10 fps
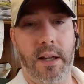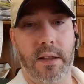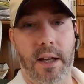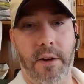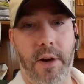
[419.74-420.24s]

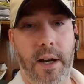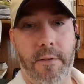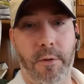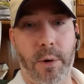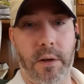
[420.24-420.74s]
to get ready
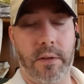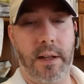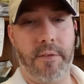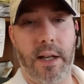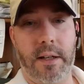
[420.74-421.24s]
for us.
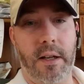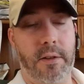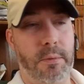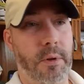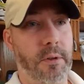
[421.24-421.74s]
I've had
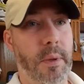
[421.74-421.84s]
customers